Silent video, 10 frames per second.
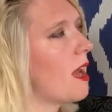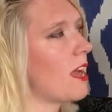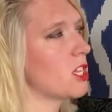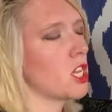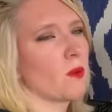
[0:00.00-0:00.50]

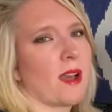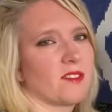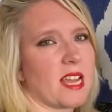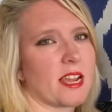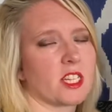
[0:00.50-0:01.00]
And you have
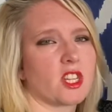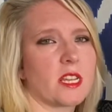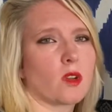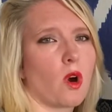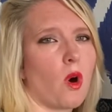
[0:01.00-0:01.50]
to
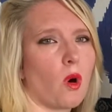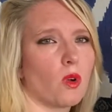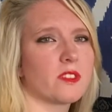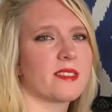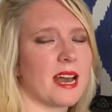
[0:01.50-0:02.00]
actually
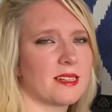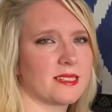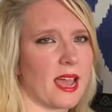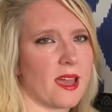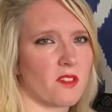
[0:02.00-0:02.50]
cause that
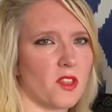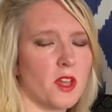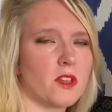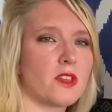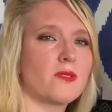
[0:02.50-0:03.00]
death
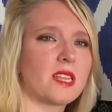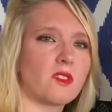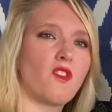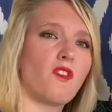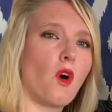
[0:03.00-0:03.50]
using
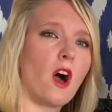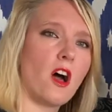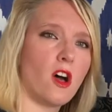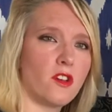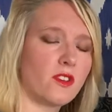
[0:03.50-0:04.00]
the 4
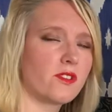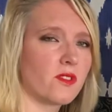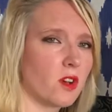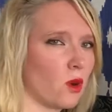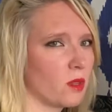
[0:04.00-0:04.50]
hurdles
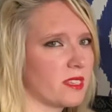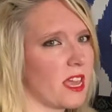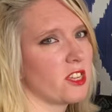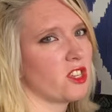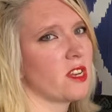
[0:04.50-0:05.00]
of
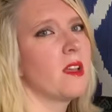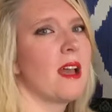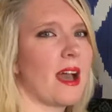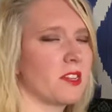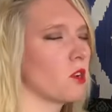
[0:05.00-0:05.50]
causation
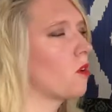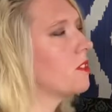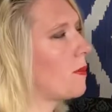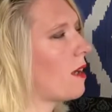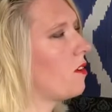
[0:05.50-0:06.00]
I
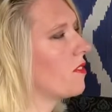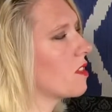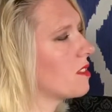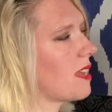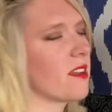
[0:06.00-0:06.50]
talked about on the
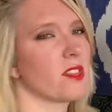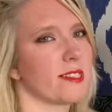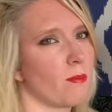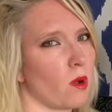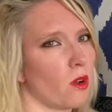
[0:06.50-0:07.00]
other side of this
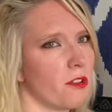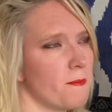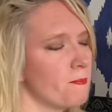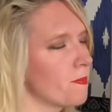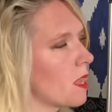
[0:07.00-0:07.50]
board.
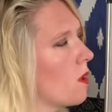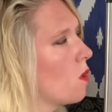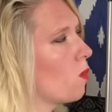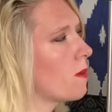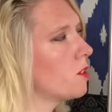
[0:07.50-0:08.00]

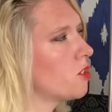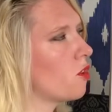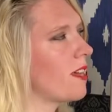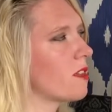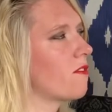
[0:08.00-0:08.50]
We must show
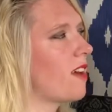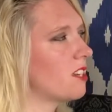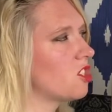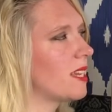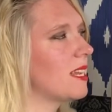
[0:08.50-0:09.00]
that you
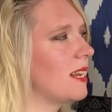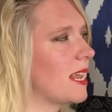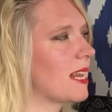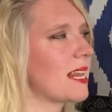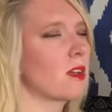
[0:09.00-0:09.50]
factually and
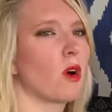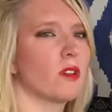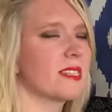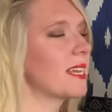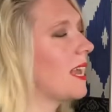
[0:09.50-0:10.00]
legally
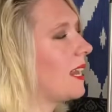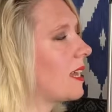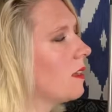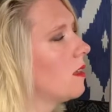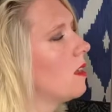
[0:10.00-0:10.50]
cause the
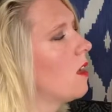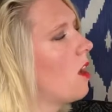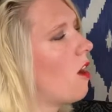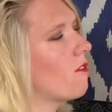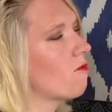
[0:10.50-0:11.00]
killing
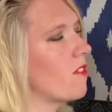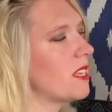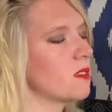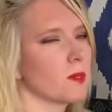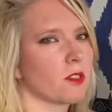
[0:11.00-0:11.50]
of a
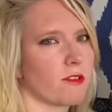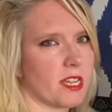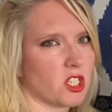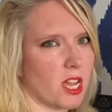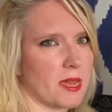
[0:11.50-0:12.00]
reasonable
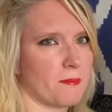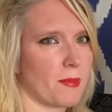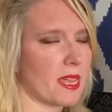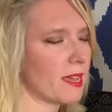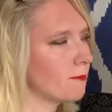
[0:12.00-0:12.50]
creature in
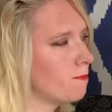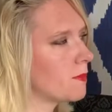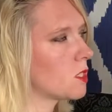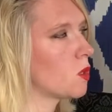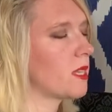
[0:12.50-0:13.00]
being.
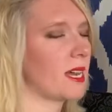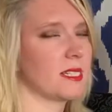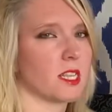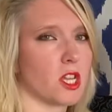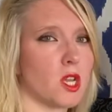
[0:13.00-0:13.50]
So that
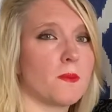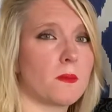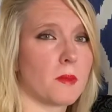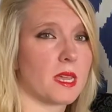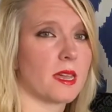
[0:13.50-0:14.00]
is a
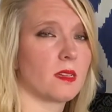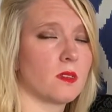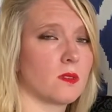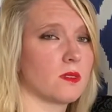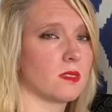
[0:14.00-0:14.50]
human being
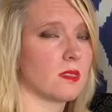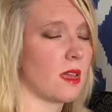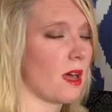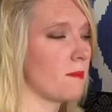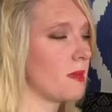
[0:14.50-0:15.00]
who's
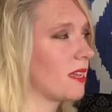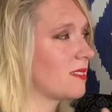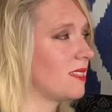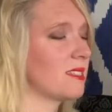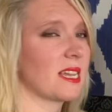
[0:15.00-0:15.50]

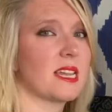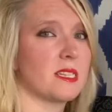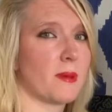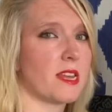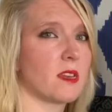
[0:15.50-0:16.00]
existing
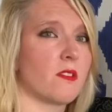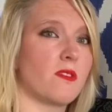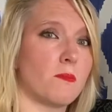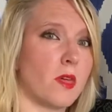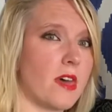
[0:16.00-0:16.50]
independent of
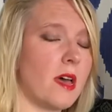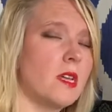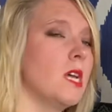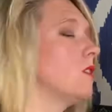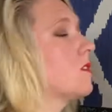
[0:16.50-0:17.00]
the mother,
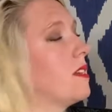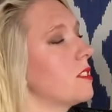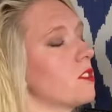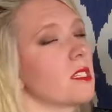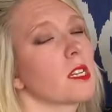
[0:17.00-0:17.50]
so that
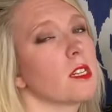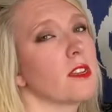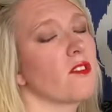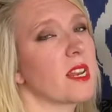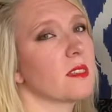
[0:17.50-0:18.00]
doesn't
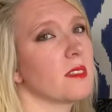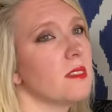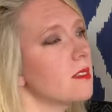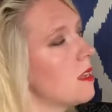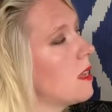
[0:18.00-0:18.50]
include
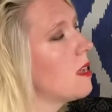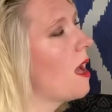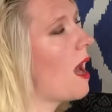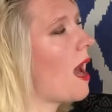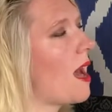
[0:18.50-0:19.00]
fetuses.
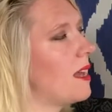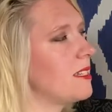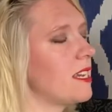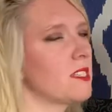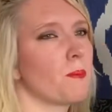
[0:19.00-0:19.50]
And
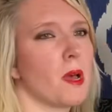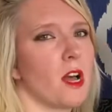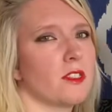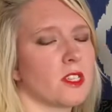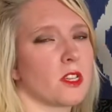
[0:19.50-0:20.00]
it is a
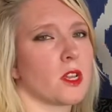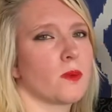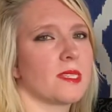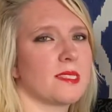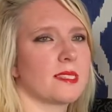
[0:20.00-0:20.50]
person who
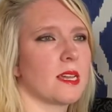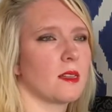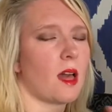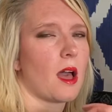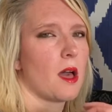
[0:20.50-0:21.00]
is
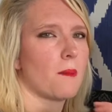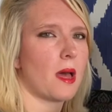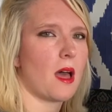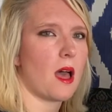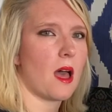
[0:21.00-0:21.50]
still
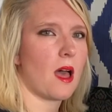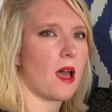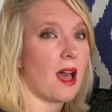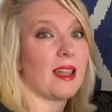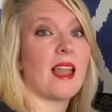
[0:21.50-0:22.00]

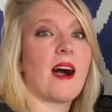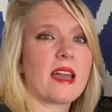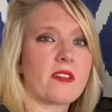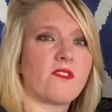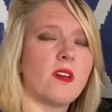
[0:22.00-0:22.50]

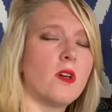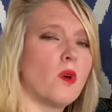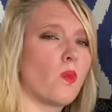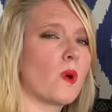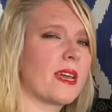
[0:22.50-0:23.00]
alive.
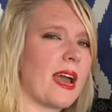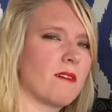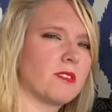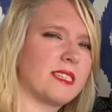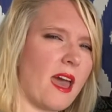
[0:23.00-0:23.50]
We
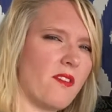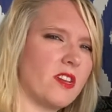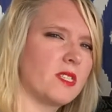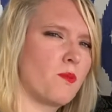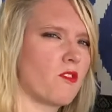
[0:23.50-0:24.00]
count death
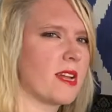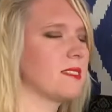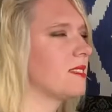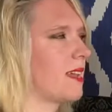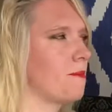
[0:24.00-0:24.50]
as
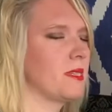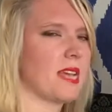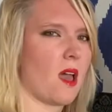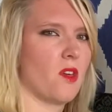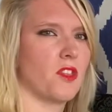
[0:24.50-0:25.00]
brainstem
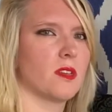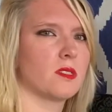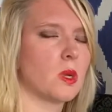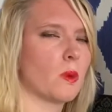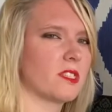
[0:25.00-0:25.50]
death.
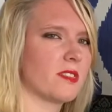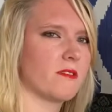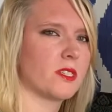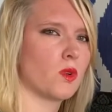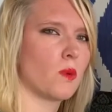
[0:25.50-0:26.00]
So once there
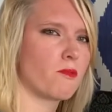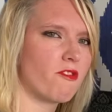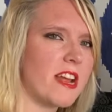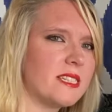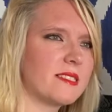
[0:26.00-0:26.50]
is no
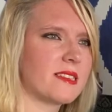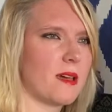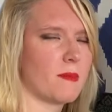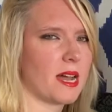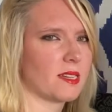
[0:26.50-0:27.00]

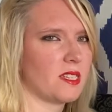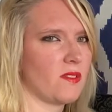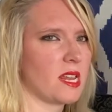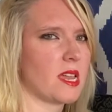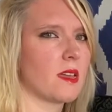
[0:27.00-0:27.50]
brainstem
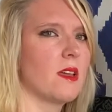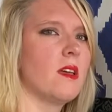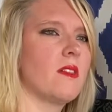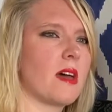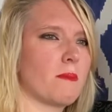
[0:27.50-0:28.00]
activity,
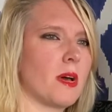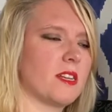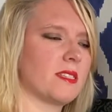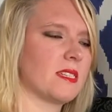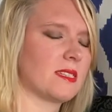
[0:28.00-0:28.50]
that
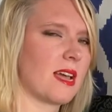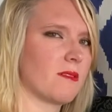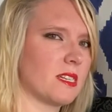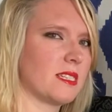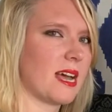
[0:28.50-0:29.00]
person is
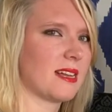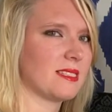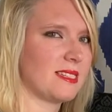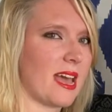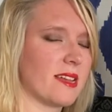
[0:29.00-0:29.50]
counted
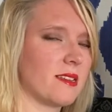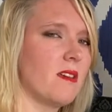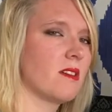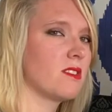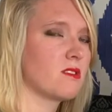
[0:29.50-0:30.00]
as dead.
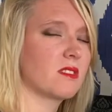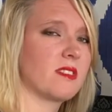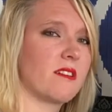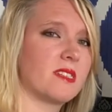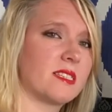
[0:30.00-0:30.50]
As long as
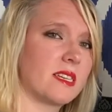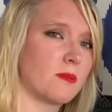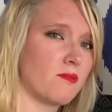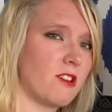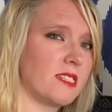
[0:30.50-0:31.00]
there is still
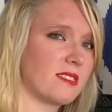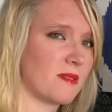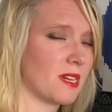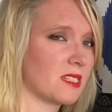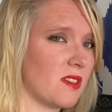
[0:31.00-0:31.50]

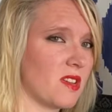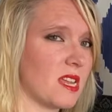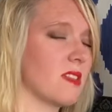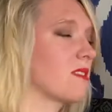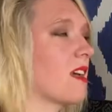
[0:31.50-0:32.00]
brainstem
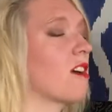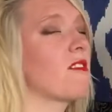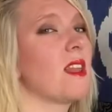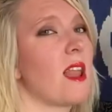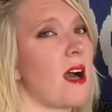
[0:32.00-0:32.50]
activity, they are
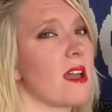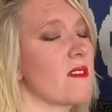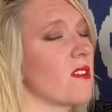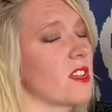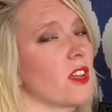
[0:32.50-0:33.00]

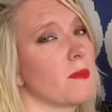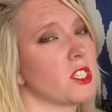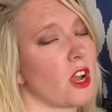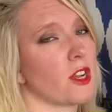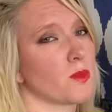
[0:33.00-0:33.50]
alive and you can be
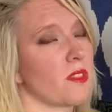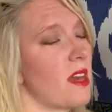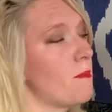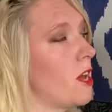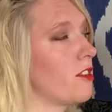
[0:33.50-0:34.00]
charged with
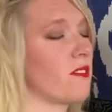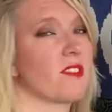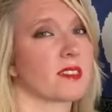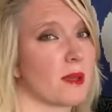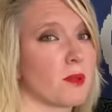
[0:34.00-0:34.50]
their murder. For
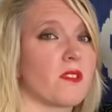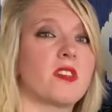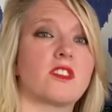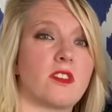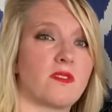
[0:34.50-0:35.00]
example, if
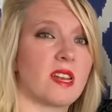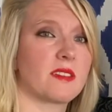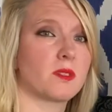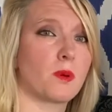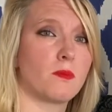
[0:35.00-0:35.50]
you turn off a
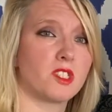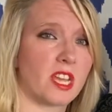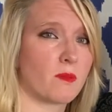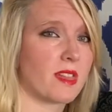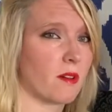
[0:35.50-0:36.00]
life support
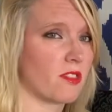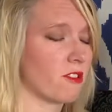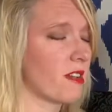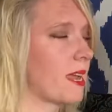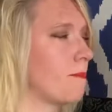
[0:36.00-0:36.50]
machine without
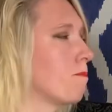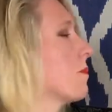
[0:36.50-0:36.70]
authority.